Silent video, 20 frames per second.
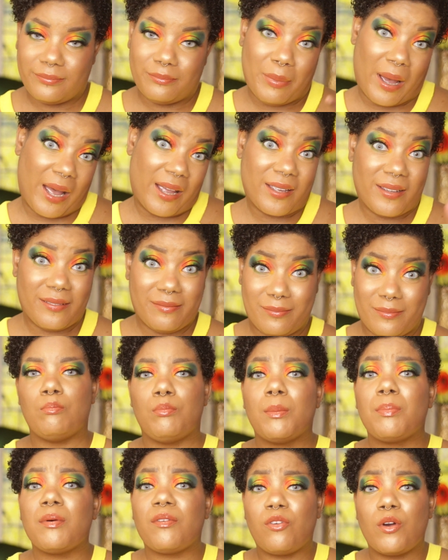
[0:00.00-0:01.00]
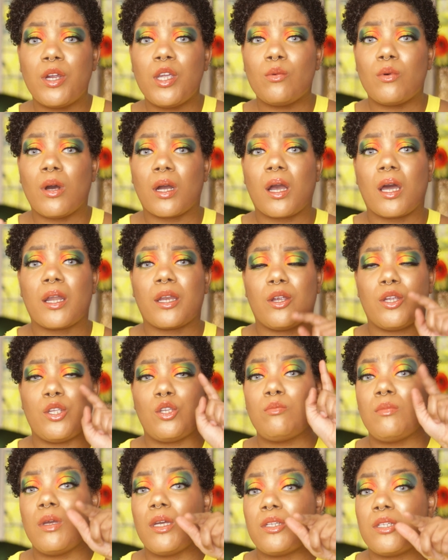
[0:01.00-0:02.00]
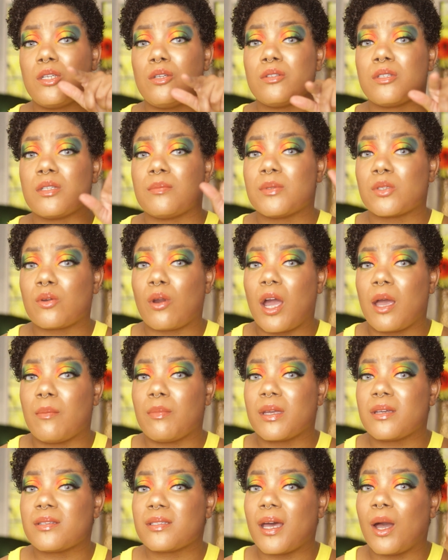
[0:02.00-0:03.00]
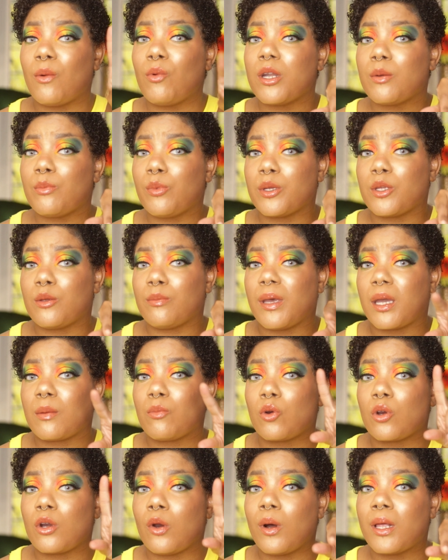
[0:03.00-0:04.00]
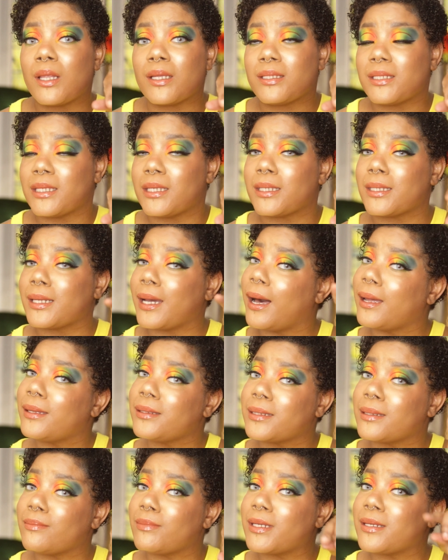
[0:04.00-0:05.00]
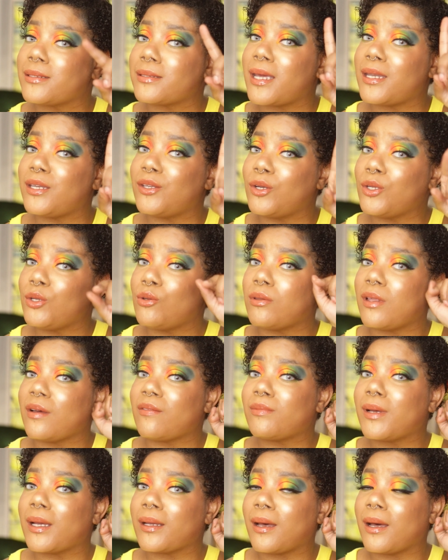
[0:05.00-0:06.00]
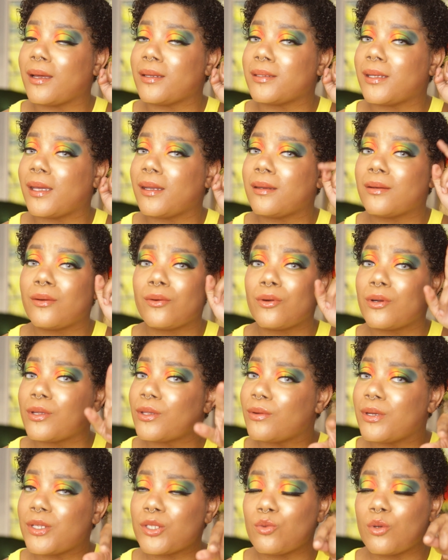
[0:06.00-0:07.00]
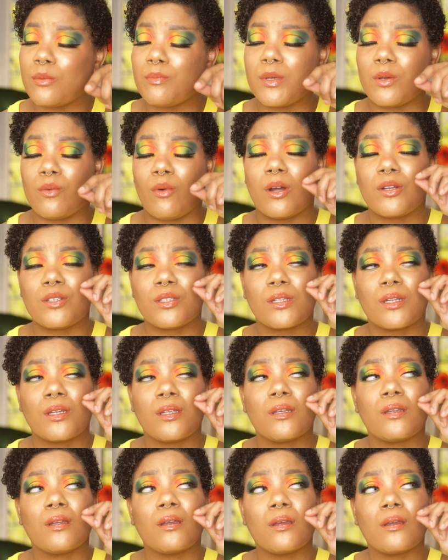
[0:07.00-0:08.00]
Bye. But before you walk out of here, you make sure you subscribe, because I want to bring you back more quality content, because I know you love my content, or otherwise you wouldn't be watching it.